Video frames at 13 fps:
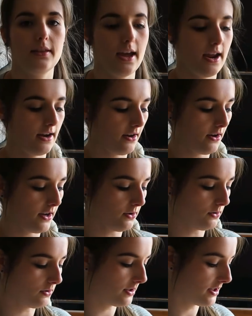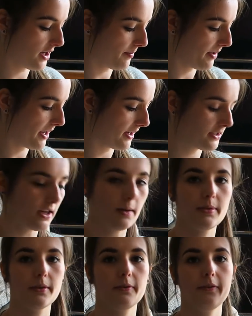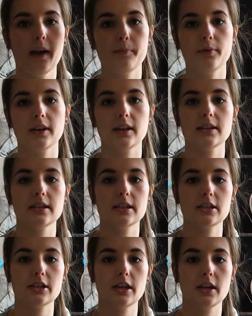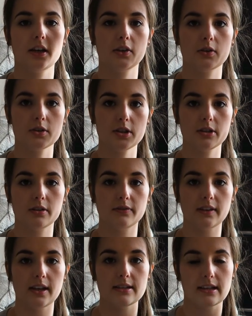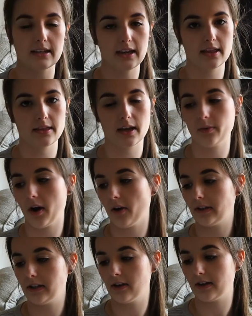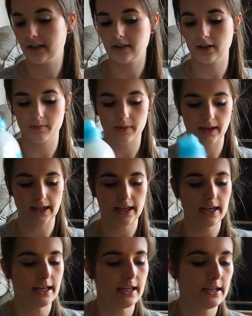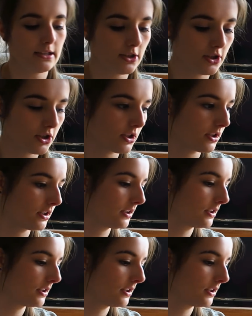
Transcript: Then I also picked up the fabric conditioner. I got 2 of these. Again, they were only 99p each.